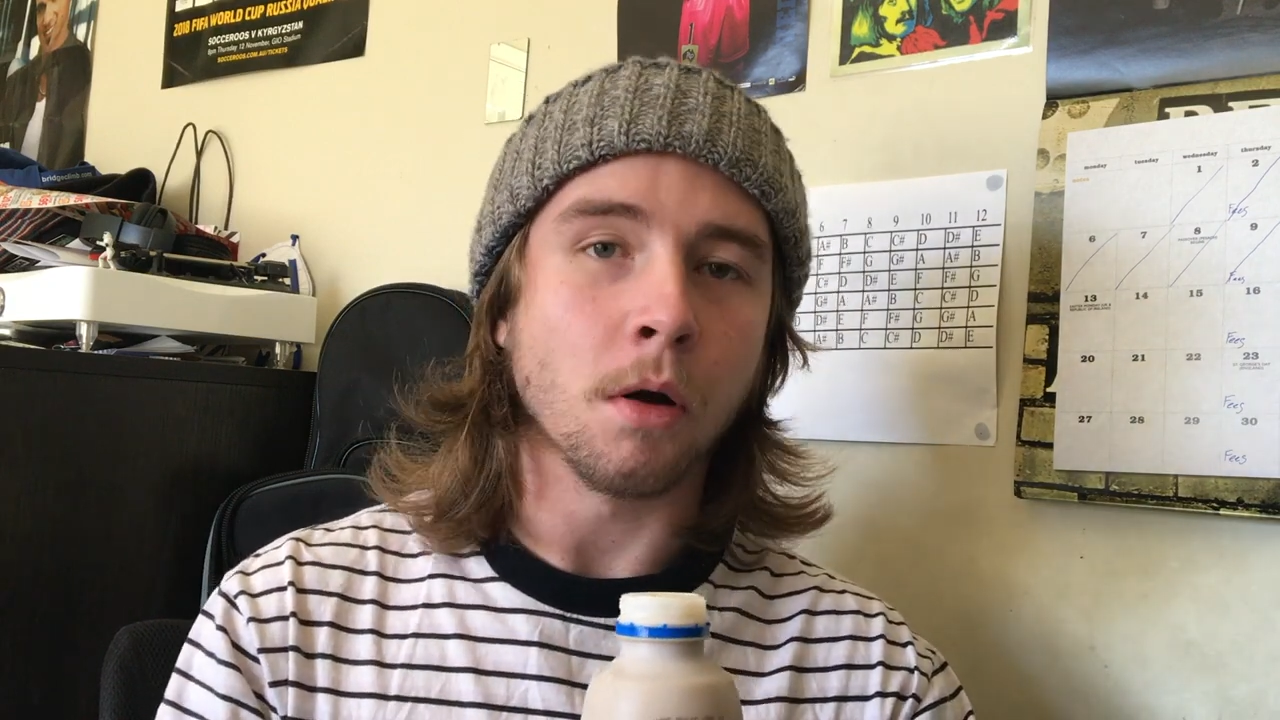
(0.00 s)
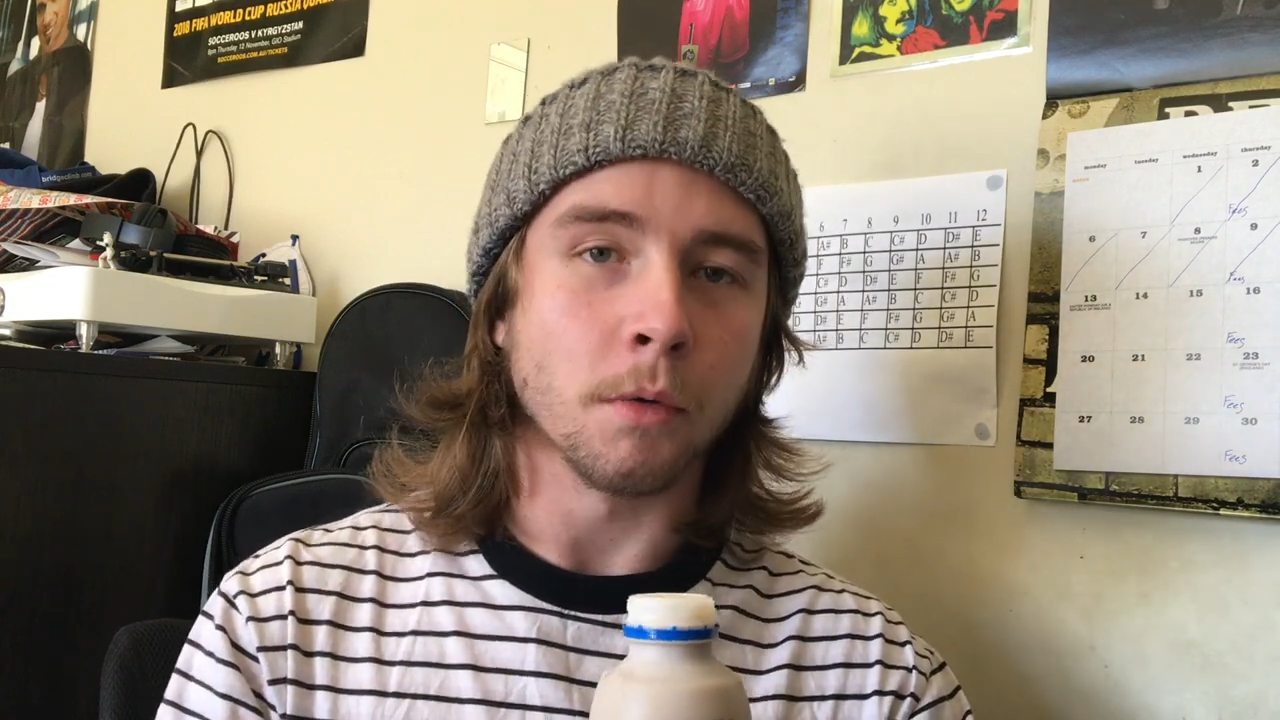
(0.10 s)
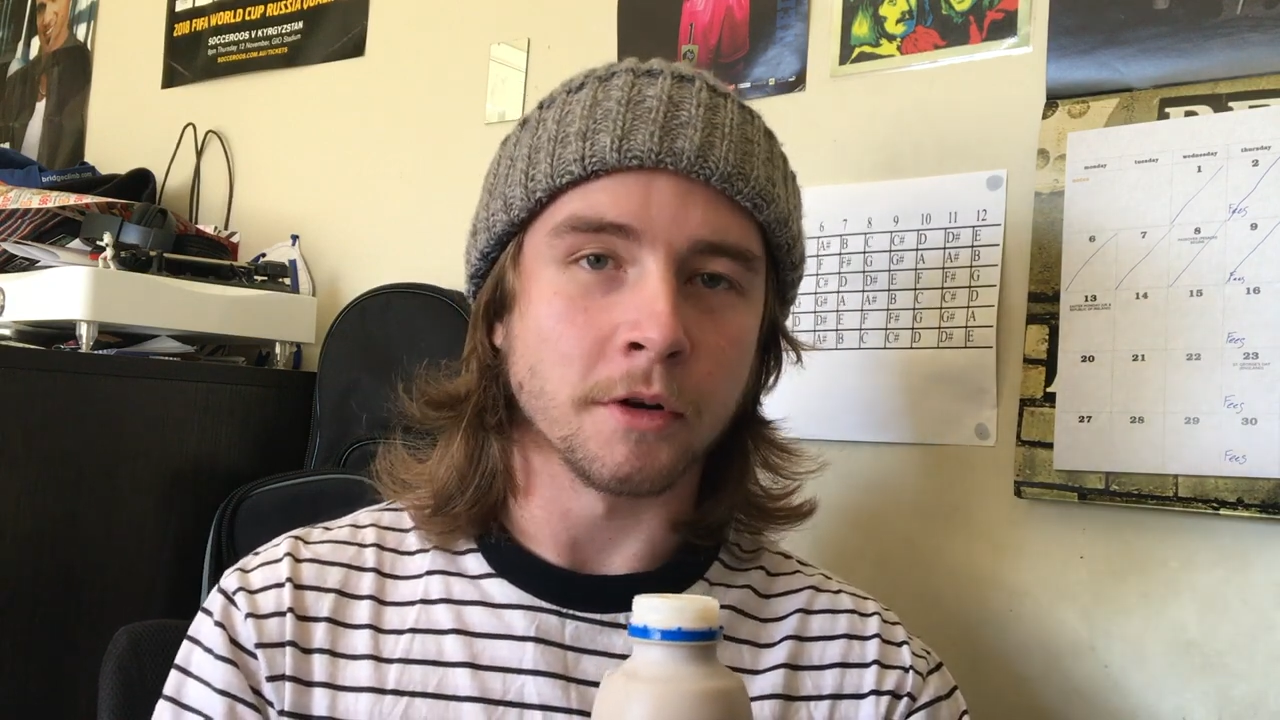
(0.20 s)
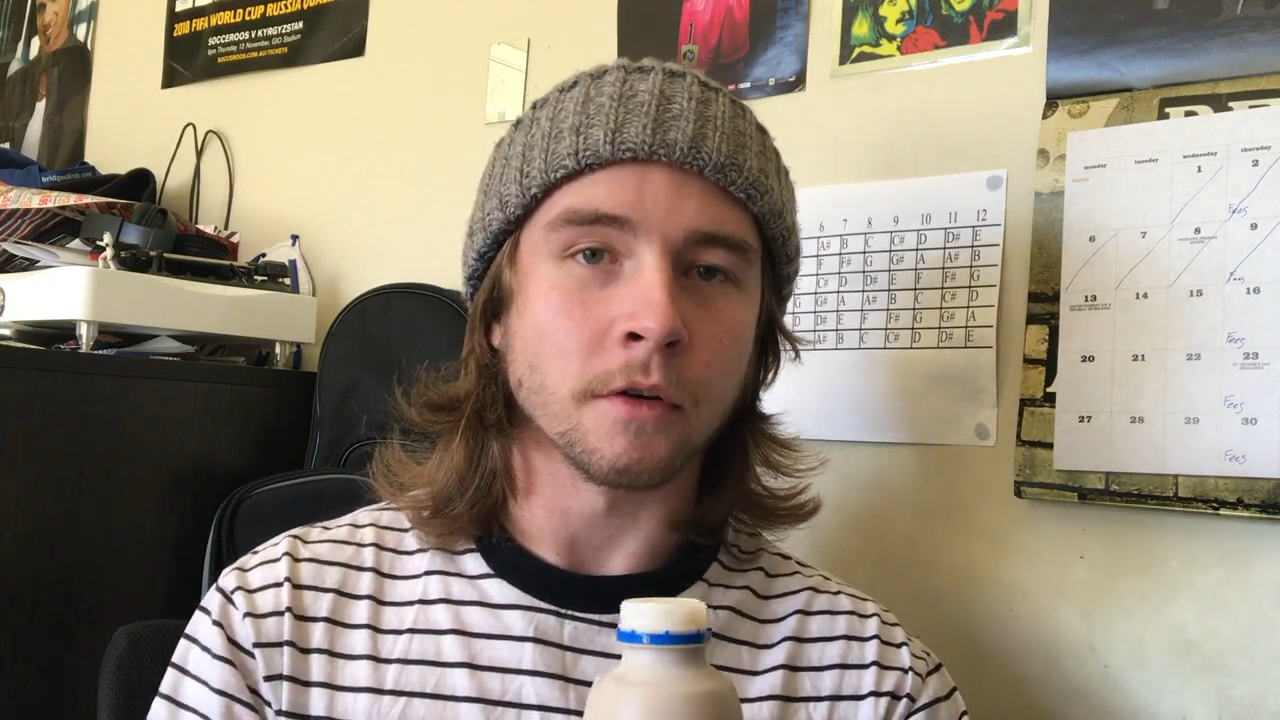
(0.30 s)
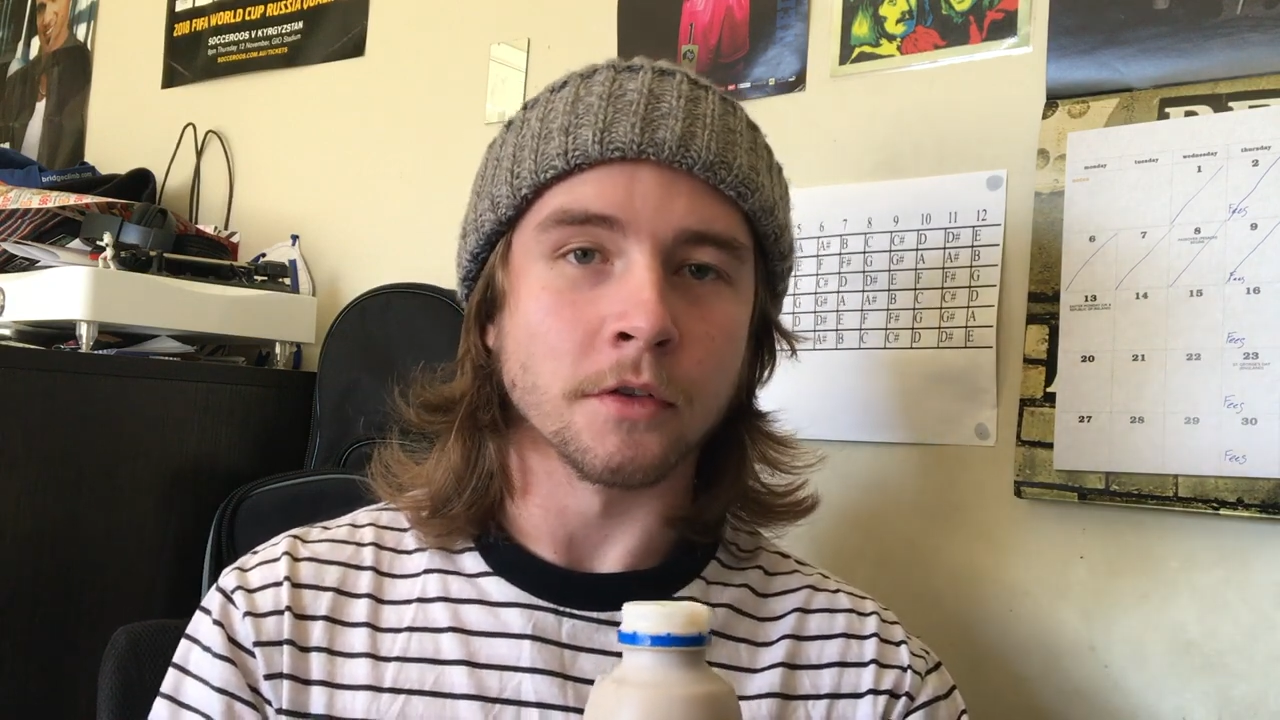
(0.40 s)

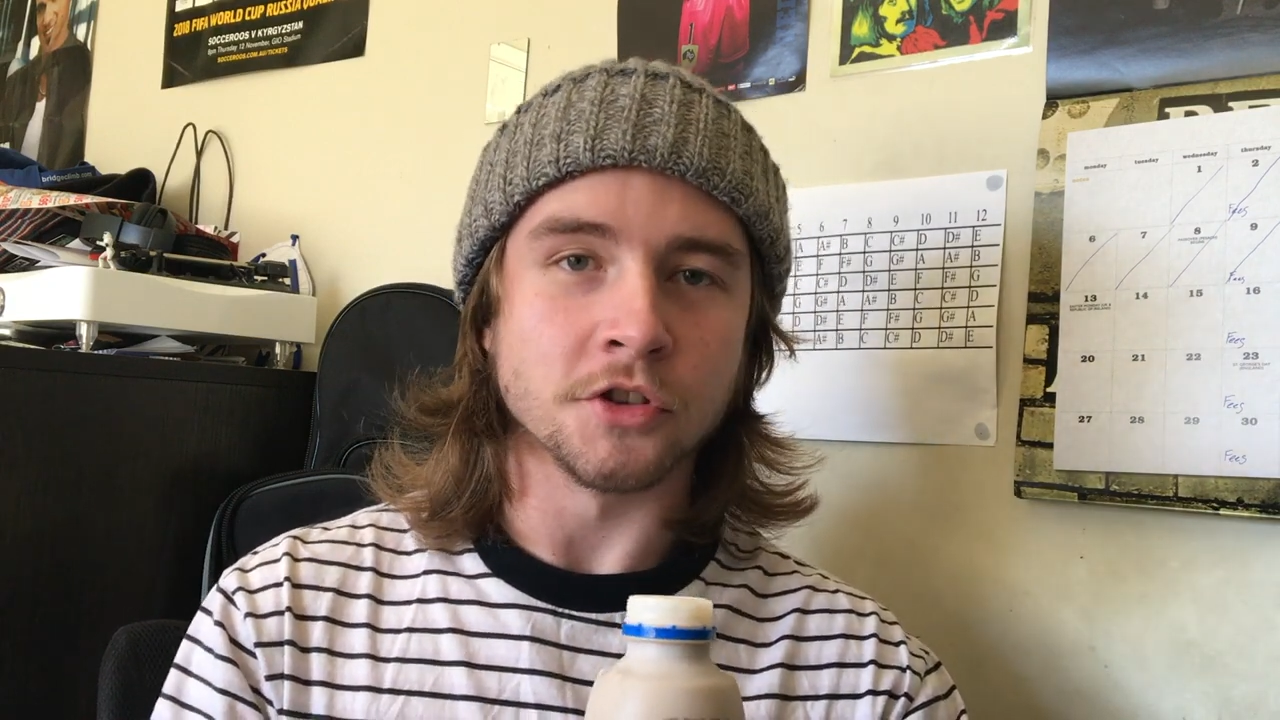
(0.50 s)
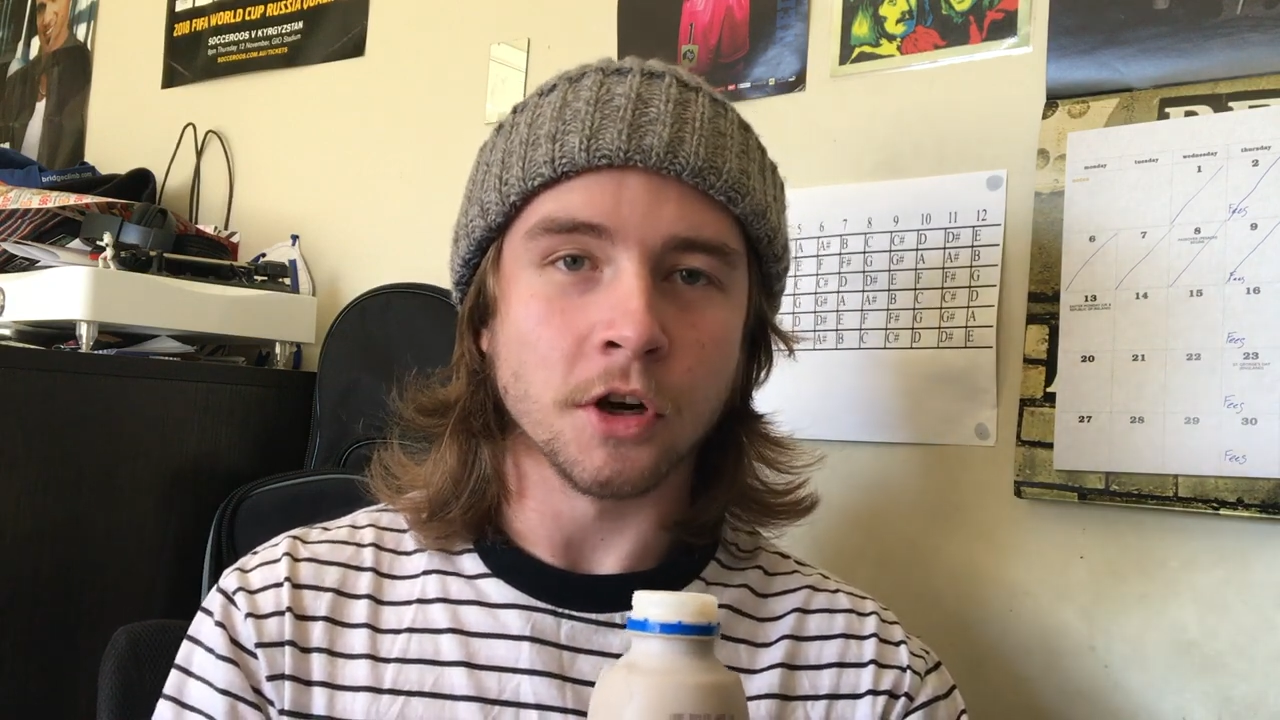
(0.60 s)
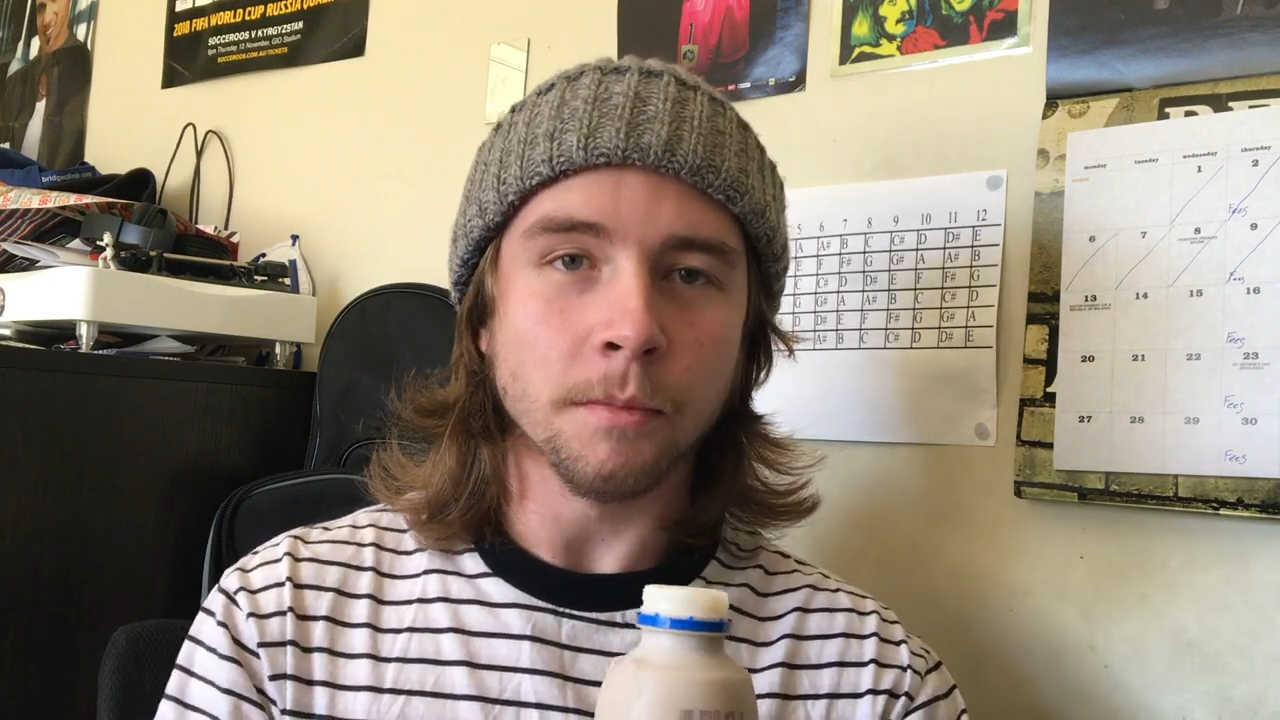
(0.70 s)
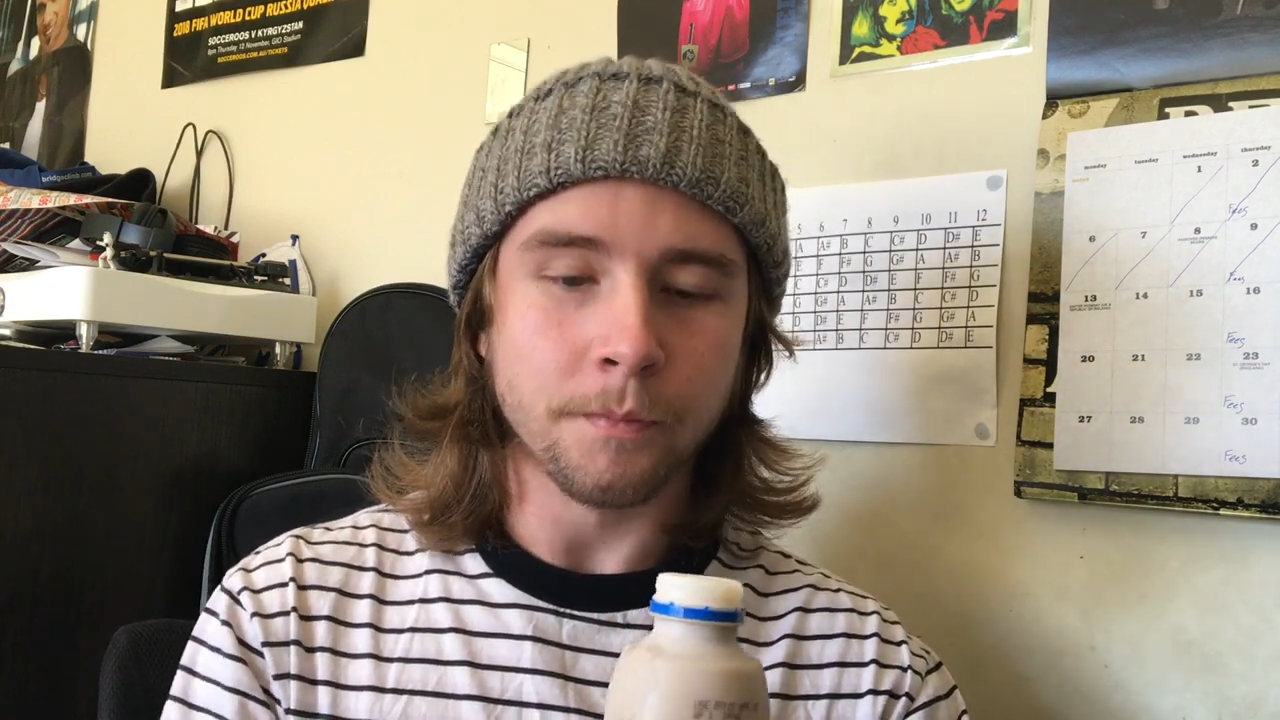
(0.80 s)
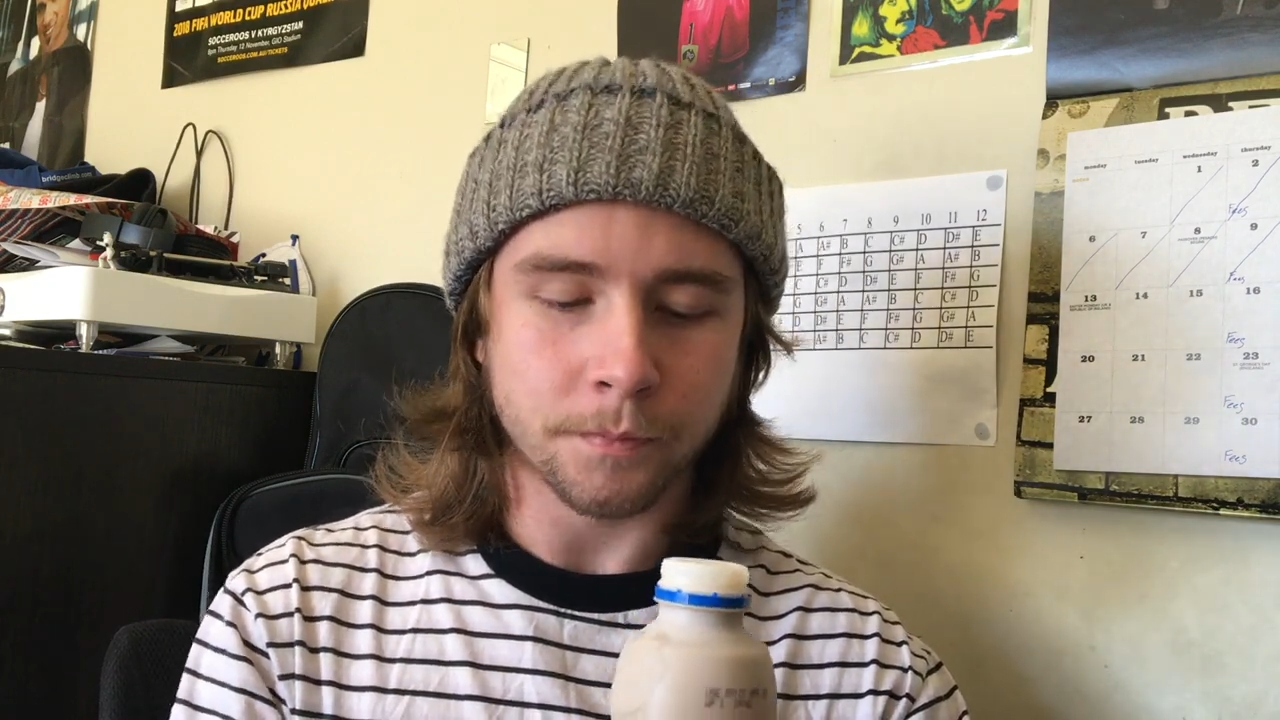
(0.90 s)
when you're on the job.